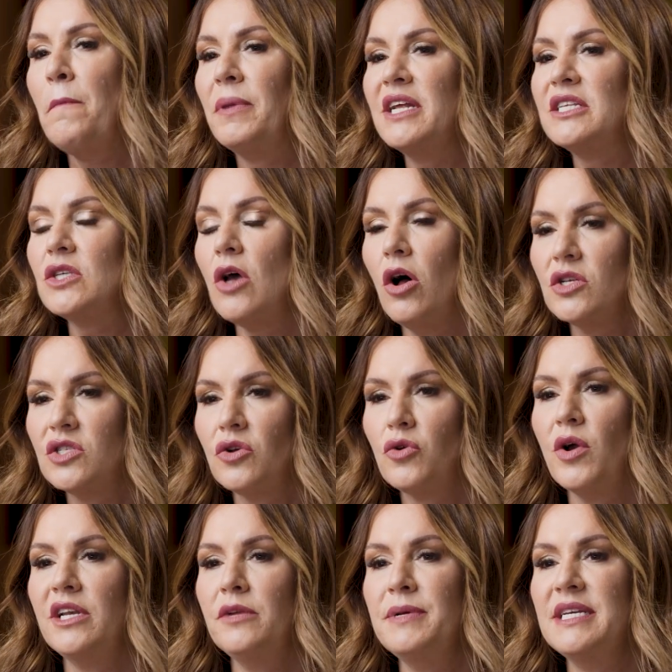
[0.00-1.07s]
but it's also
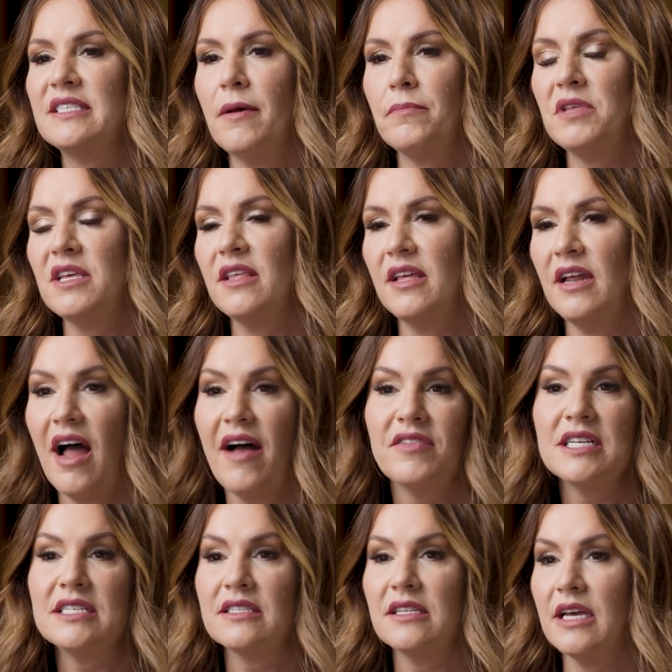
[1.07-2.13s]
going to be something that
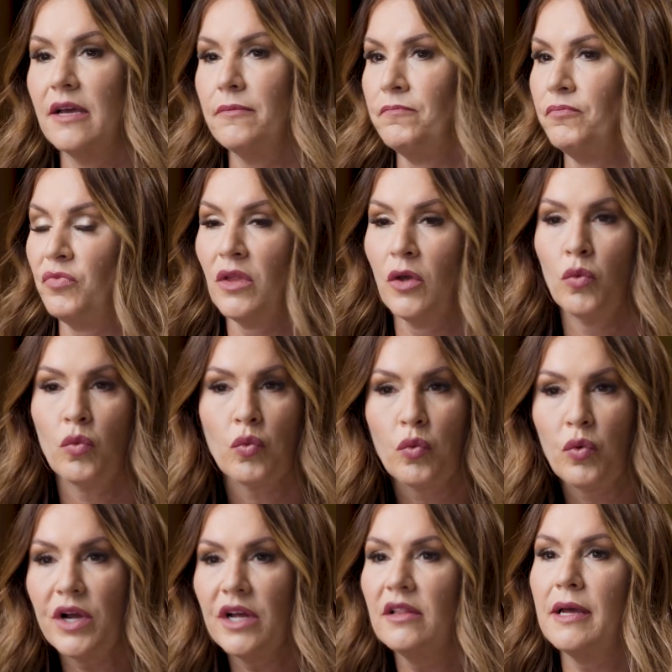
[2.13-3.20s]
obviously
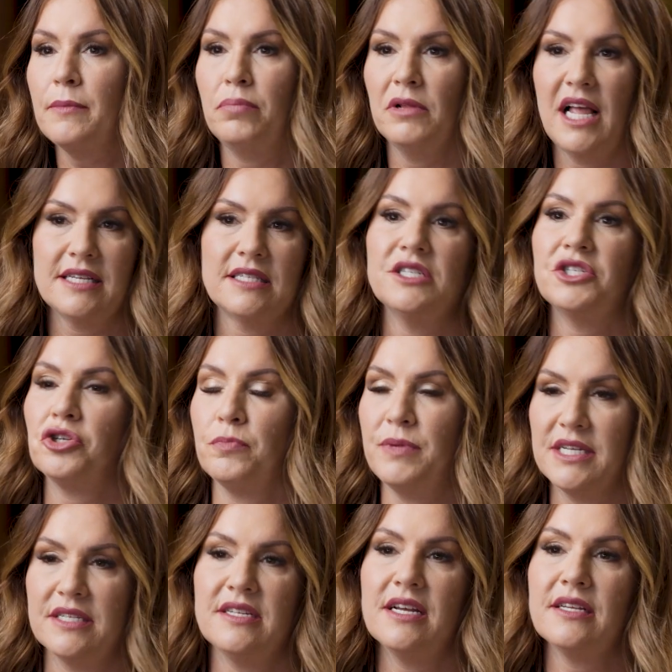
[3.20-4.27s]
really blesses your
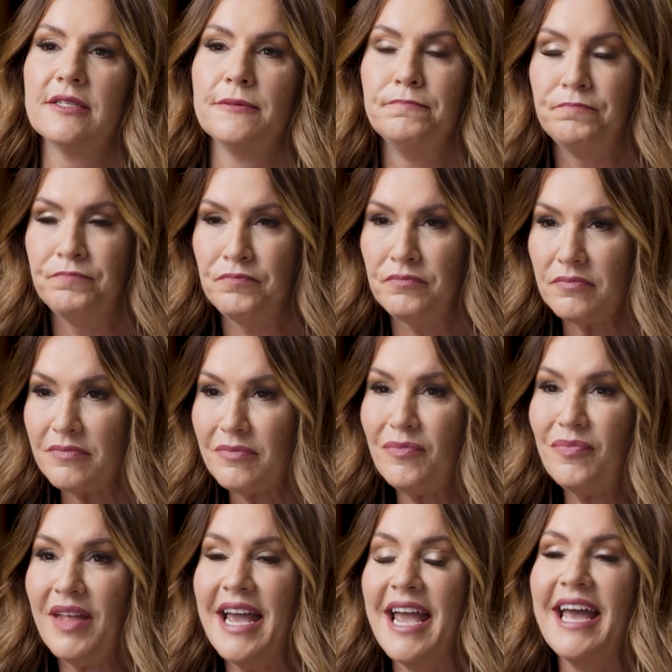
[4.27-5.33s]
business.
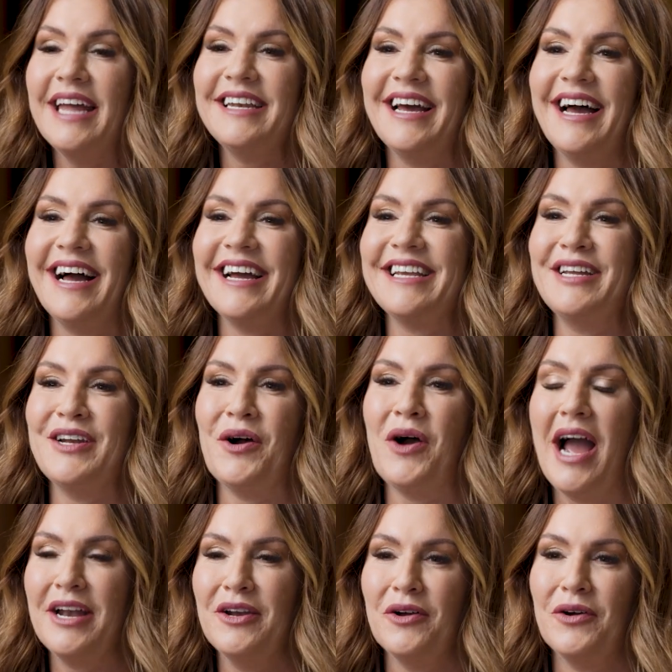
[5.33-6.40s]
And,
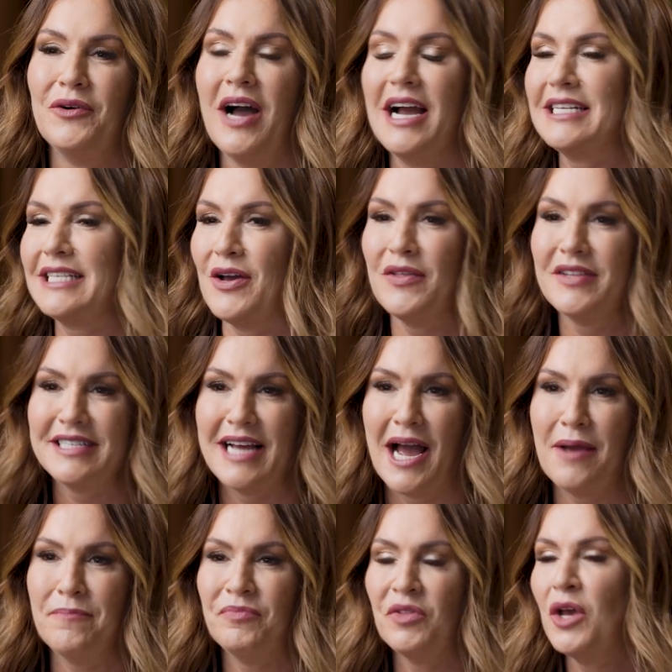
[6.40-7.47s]
I know I say all the
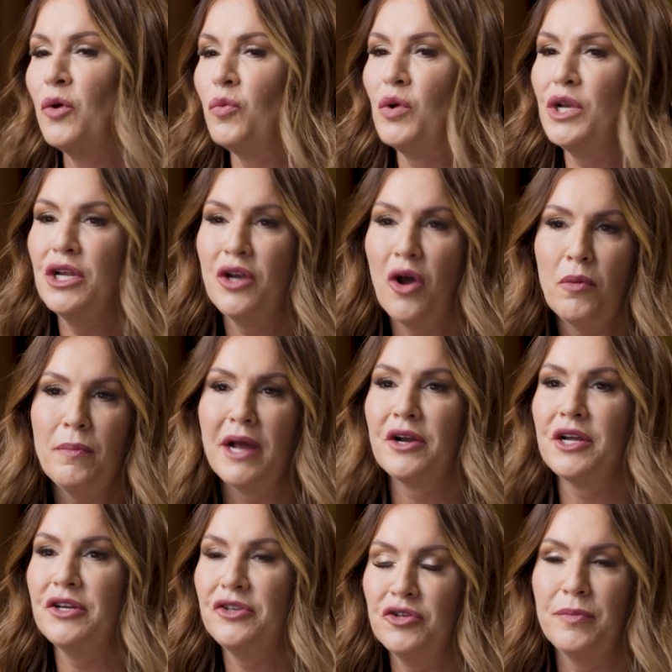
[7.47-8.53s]
time, when you know better,
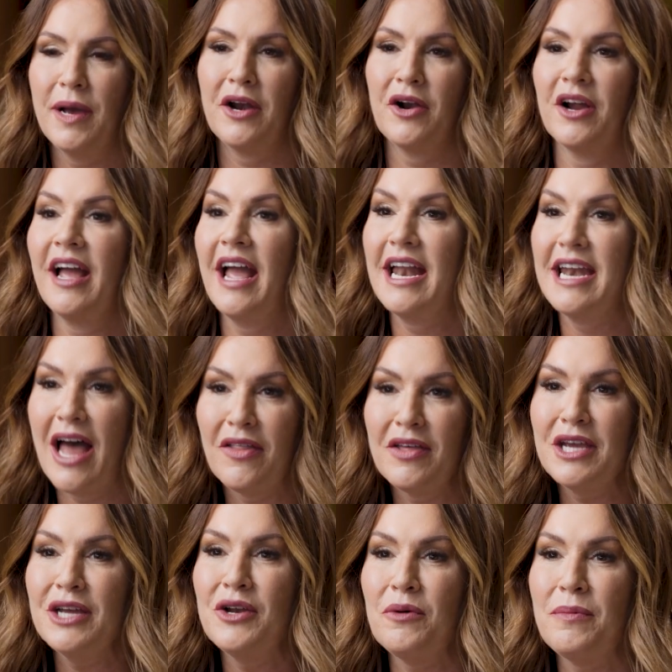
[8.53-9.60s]
you do better. And now
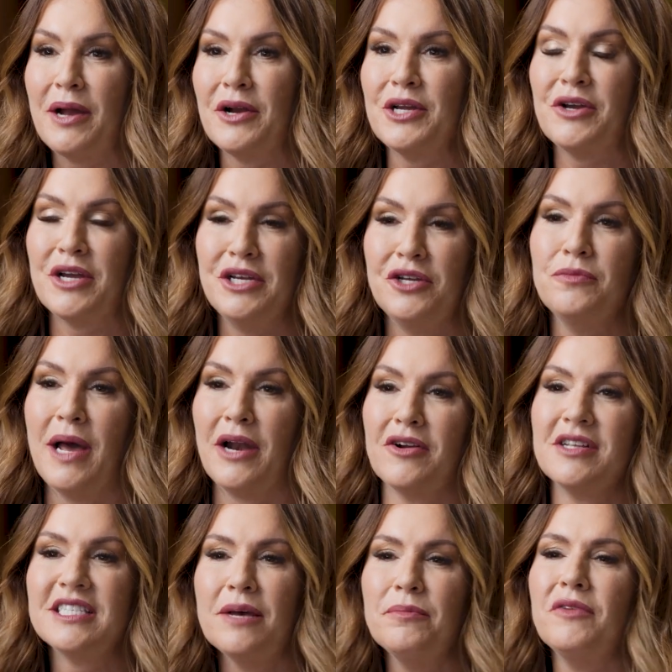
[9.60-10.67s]
that you know better, you can do better.
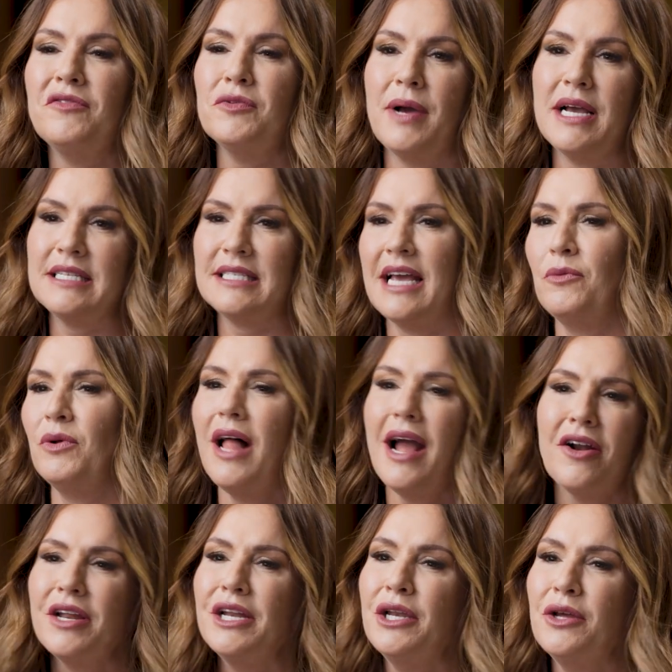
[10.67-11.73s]
And some of you might say, well, I
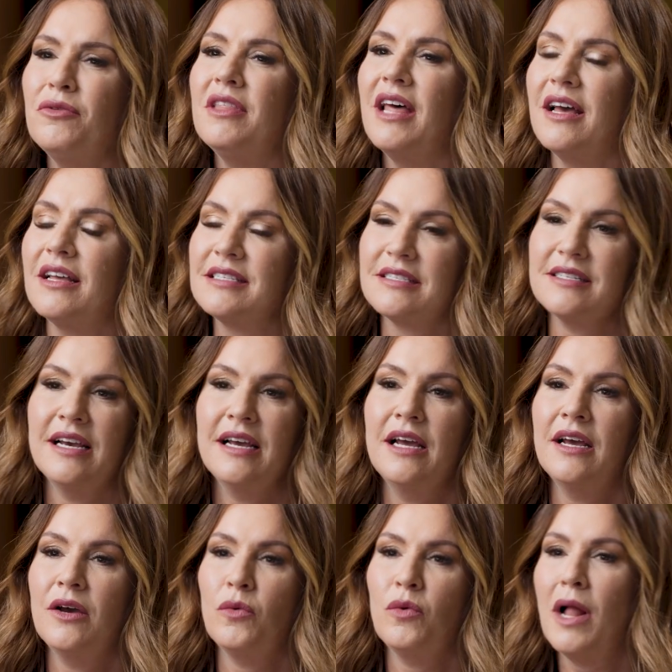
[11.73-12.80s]
already knew this.
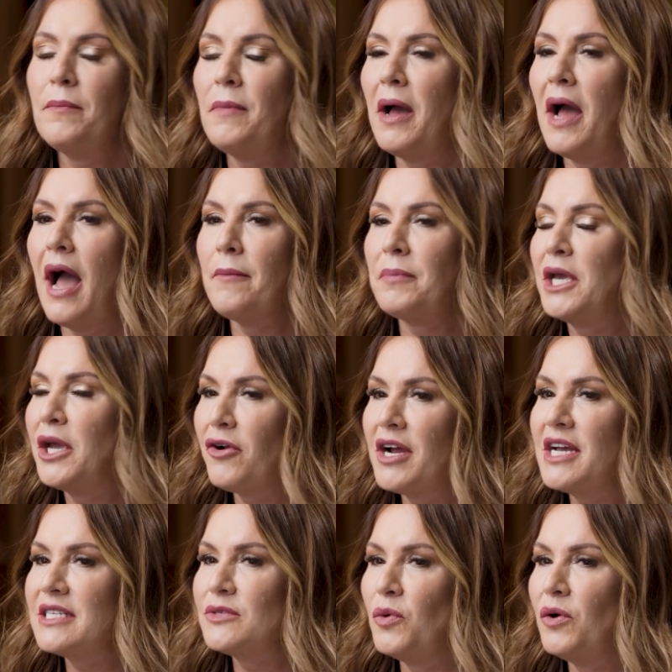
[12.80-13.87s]
Well, I'm
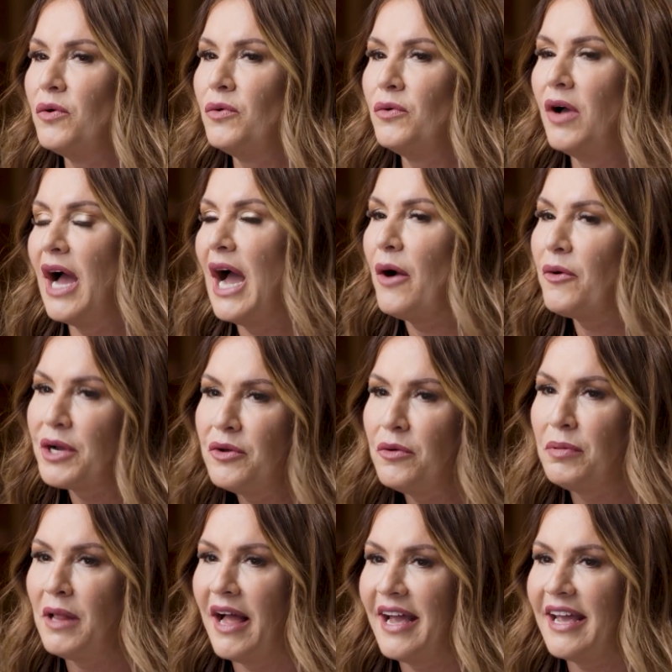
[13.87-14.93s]
curious. Well, how are you
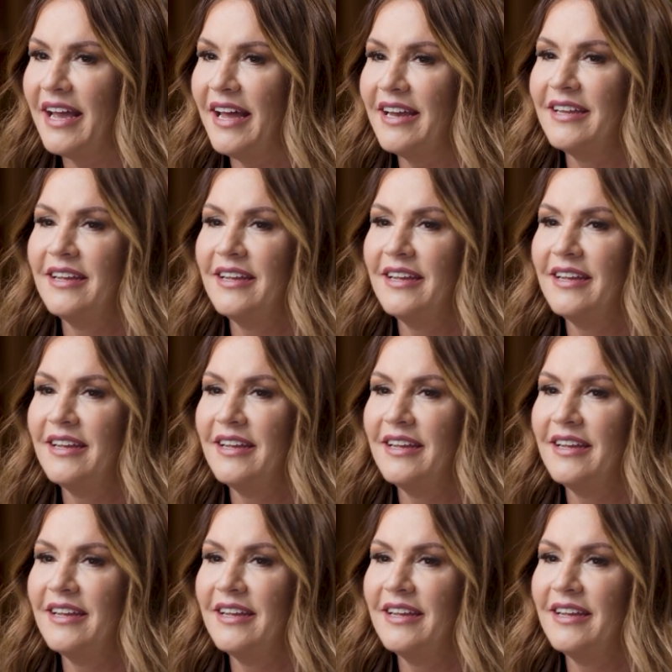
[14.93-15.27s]
applying it?